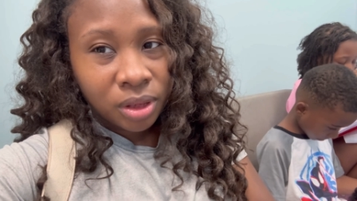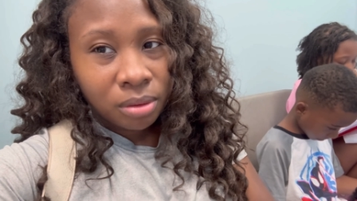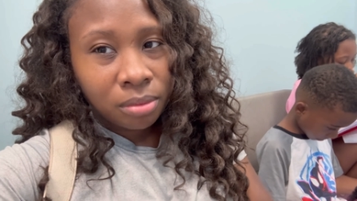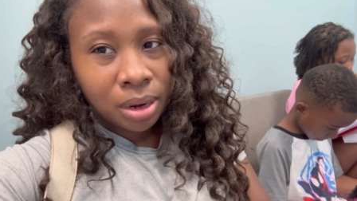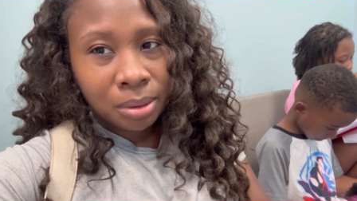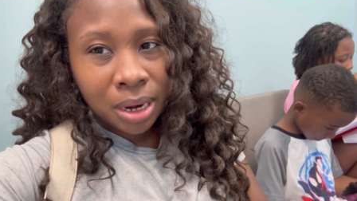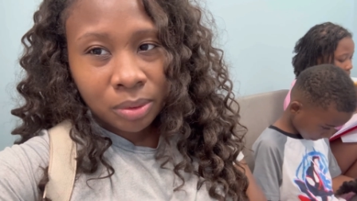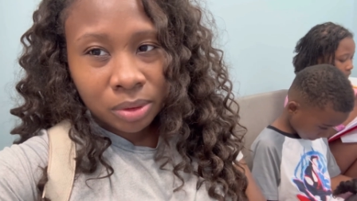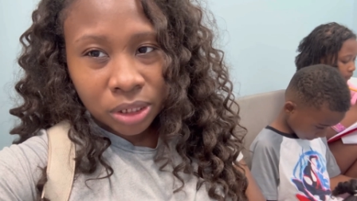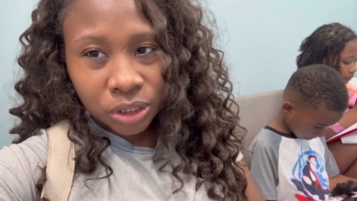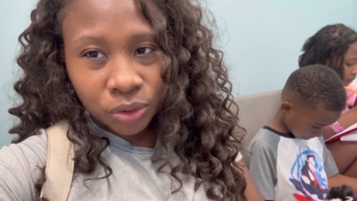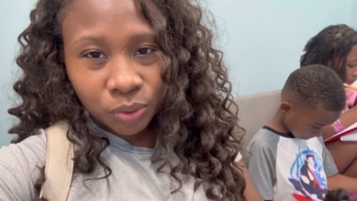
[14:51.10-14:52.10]
but I'm not
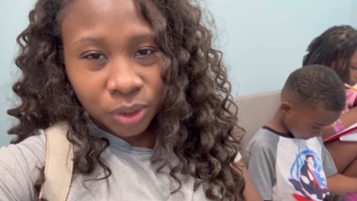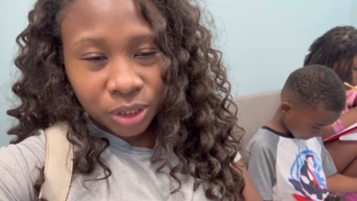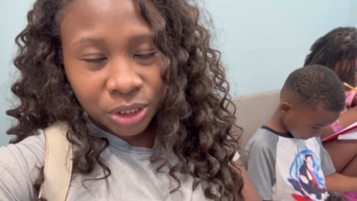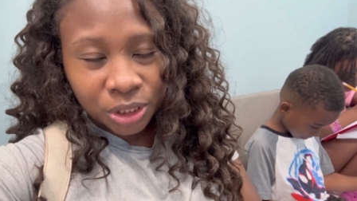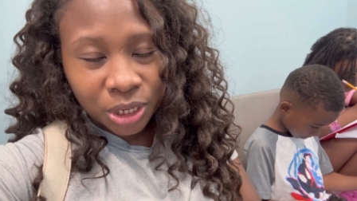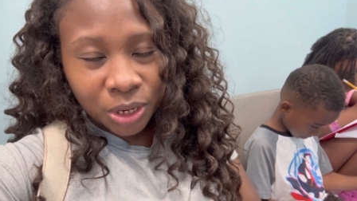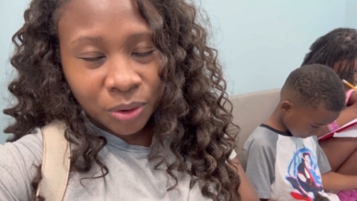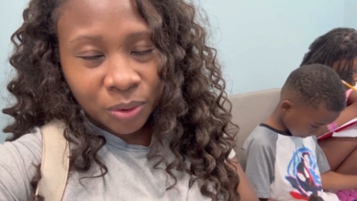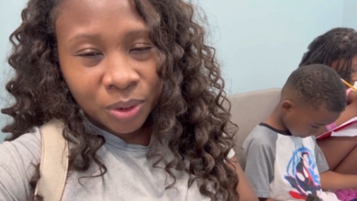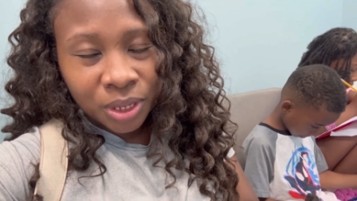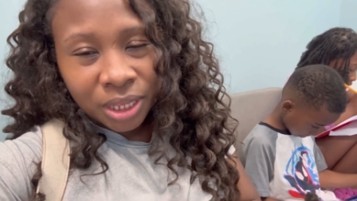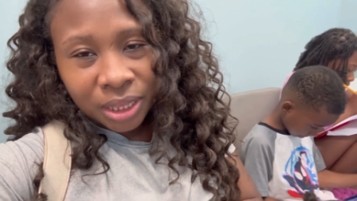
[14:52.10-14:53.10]
really sure.
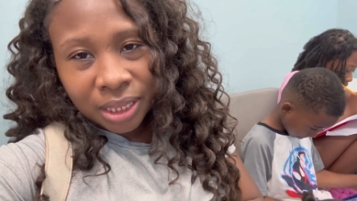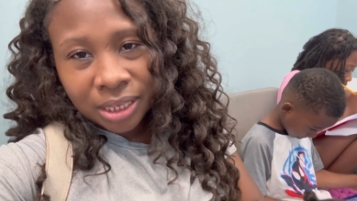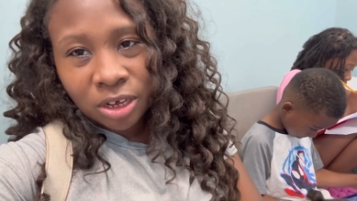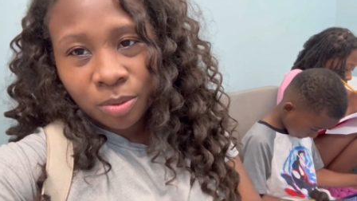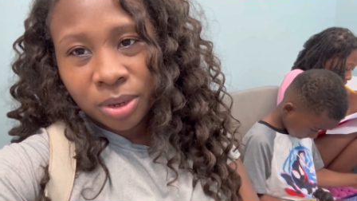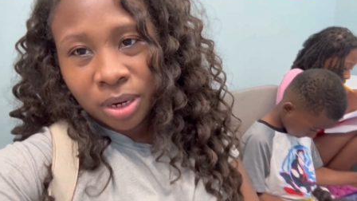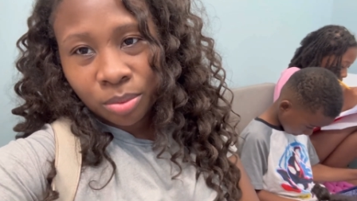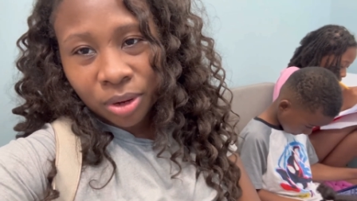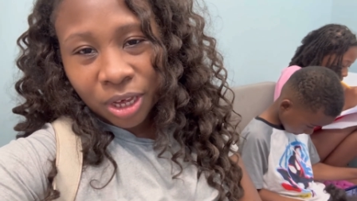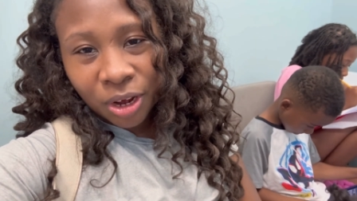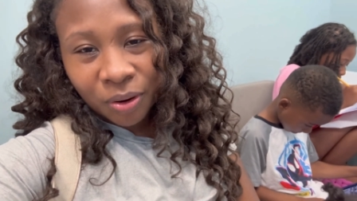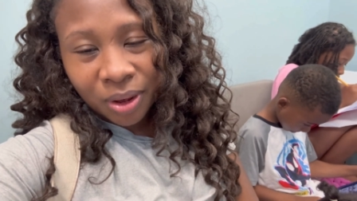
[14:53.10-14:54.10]
So they told me to
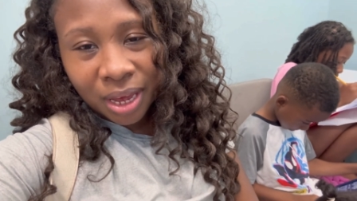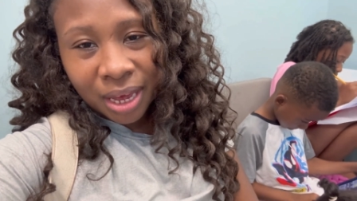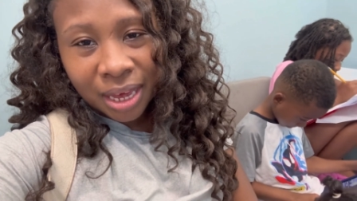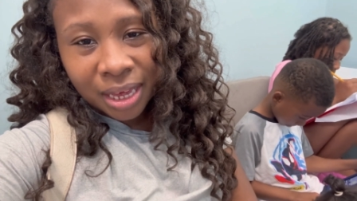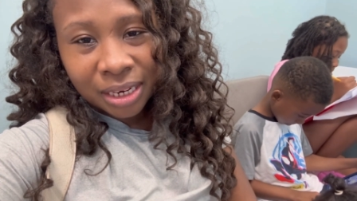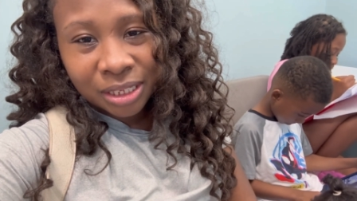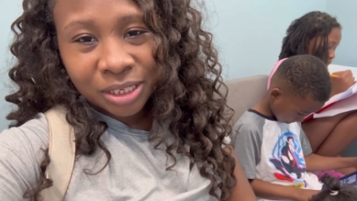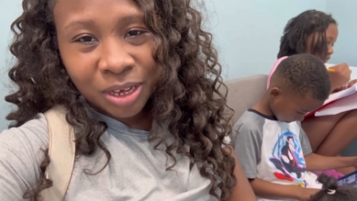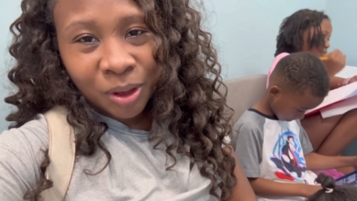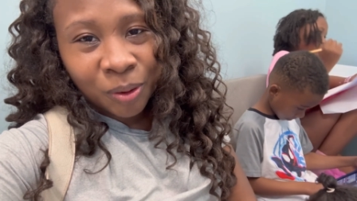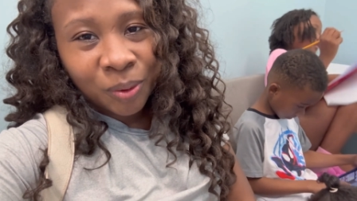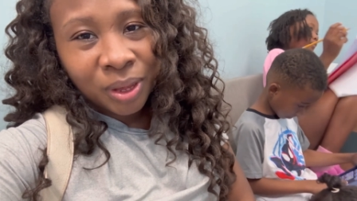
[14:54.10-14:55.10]
bring her in.
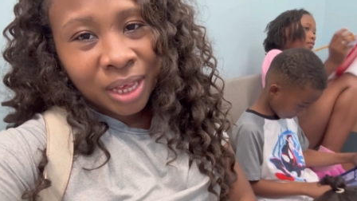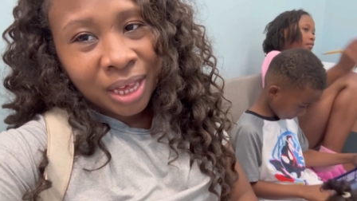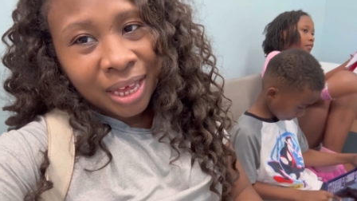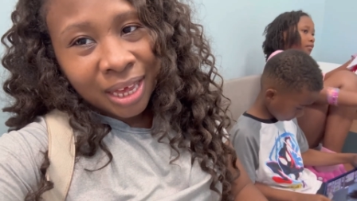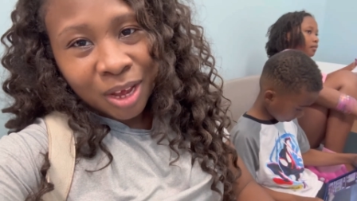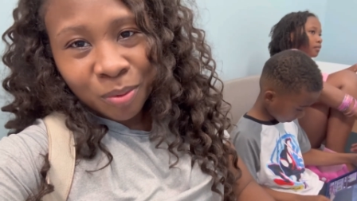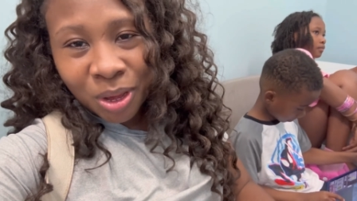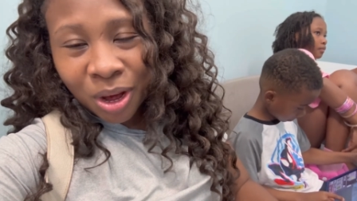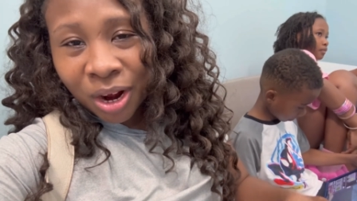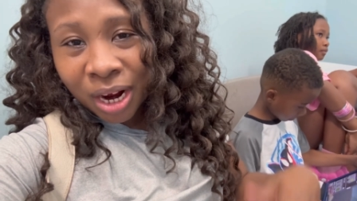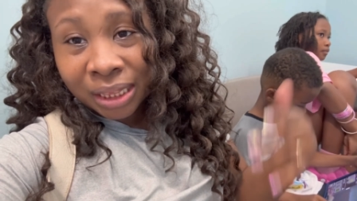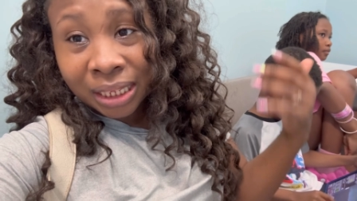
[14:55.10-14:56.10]
So here we
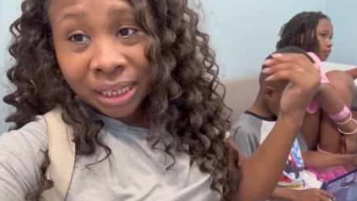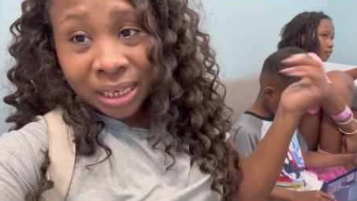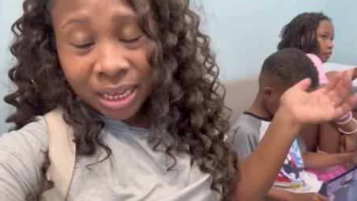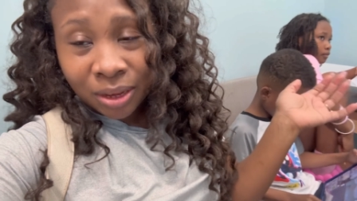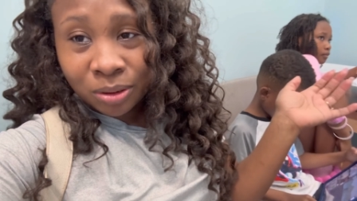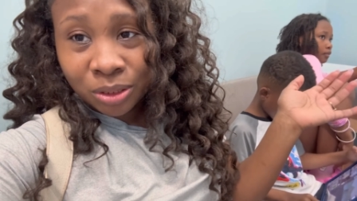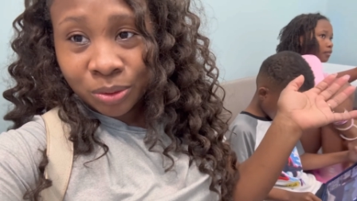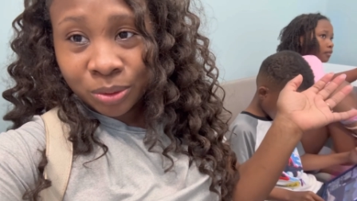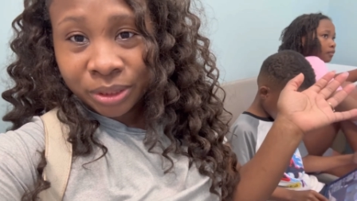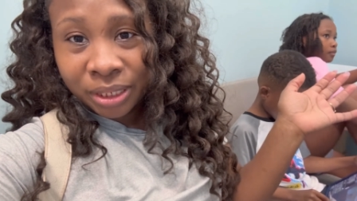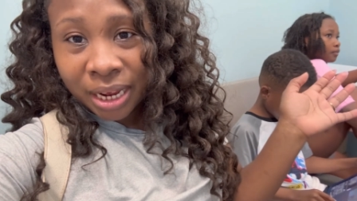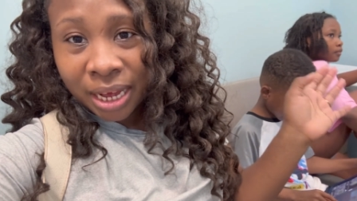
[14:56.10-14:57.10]
are. Lily did go to
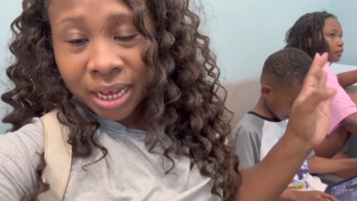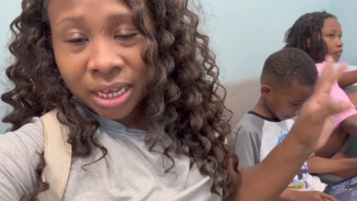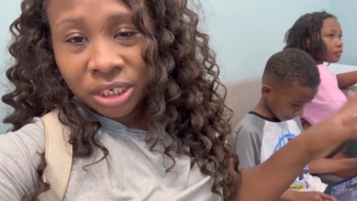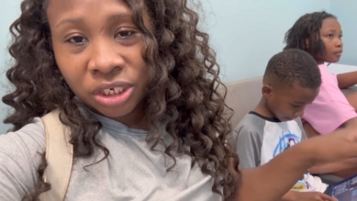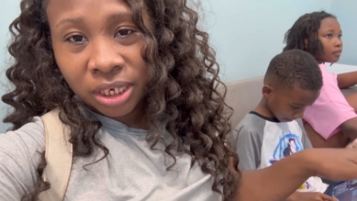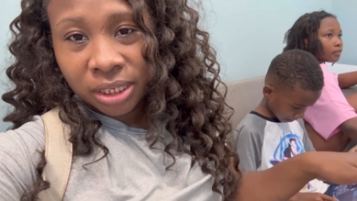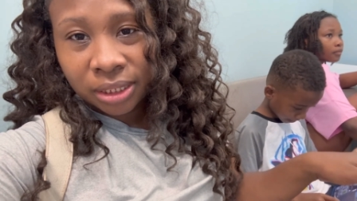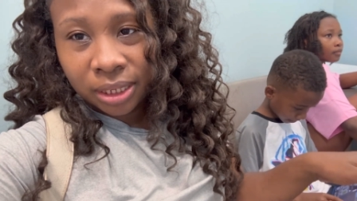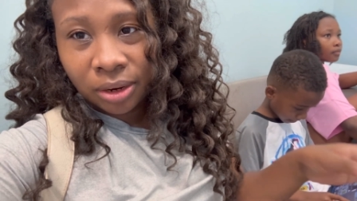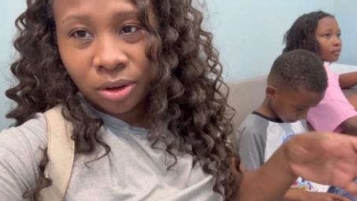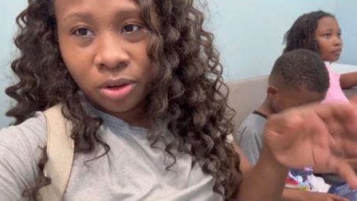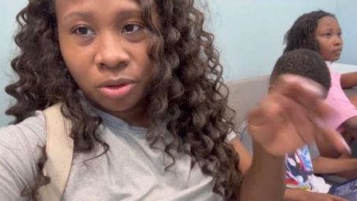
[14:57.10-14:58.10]
school today. Jay
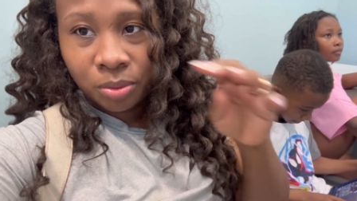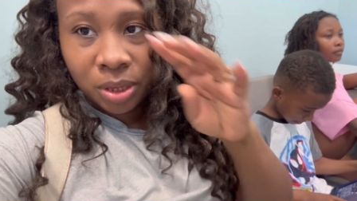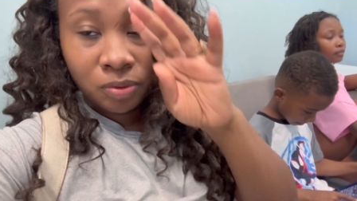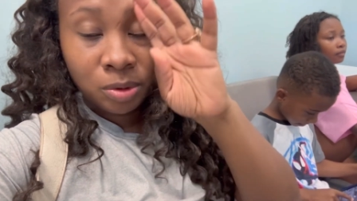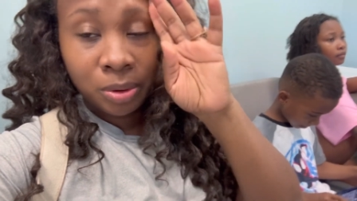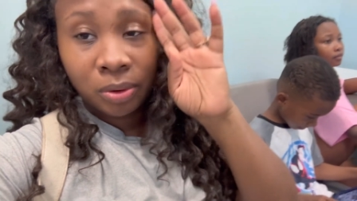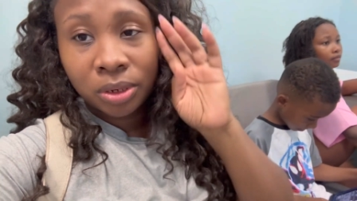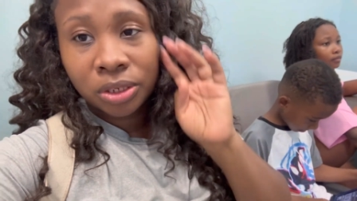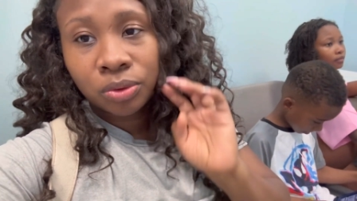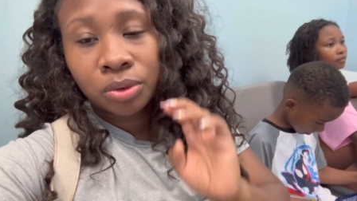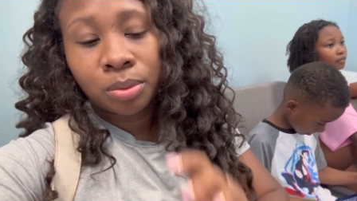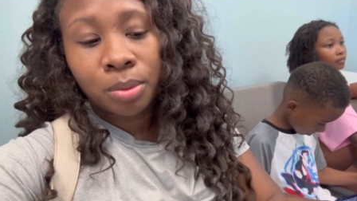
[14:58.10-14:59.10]
stayed home. He will be going to
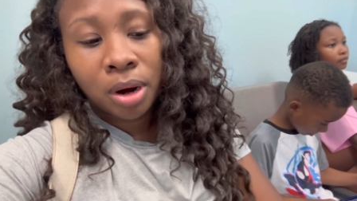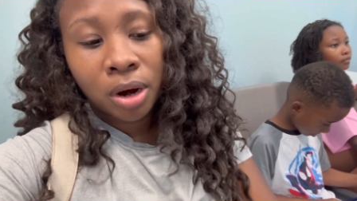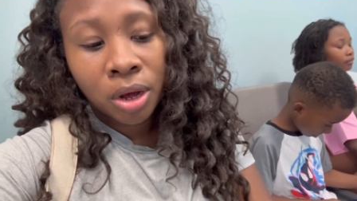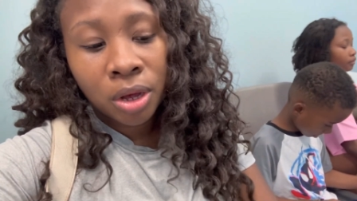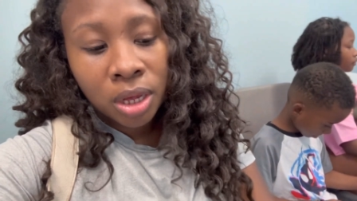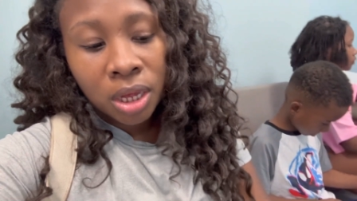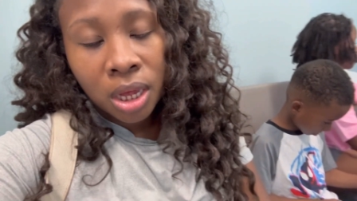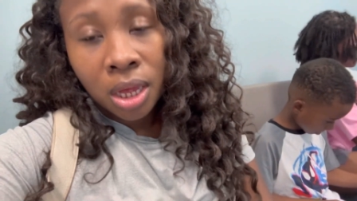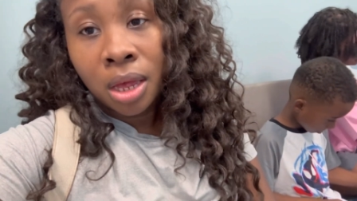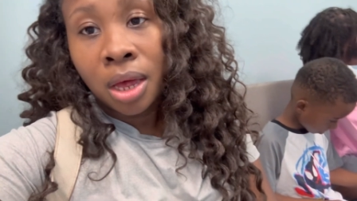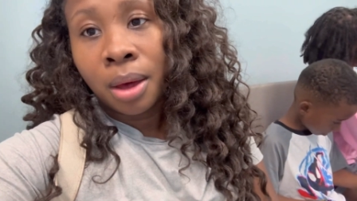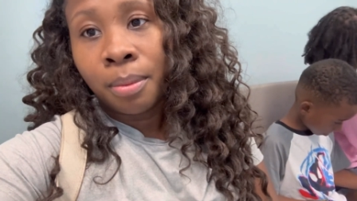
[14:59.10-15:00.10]
school tomorrow.
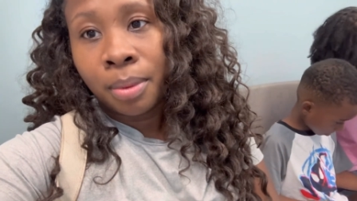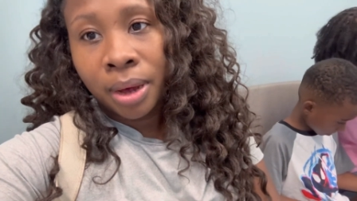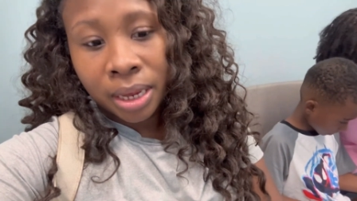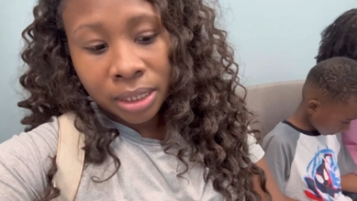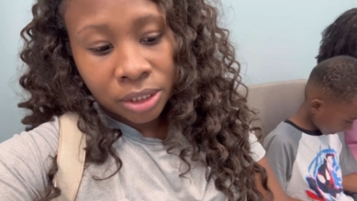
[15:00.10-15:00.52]
But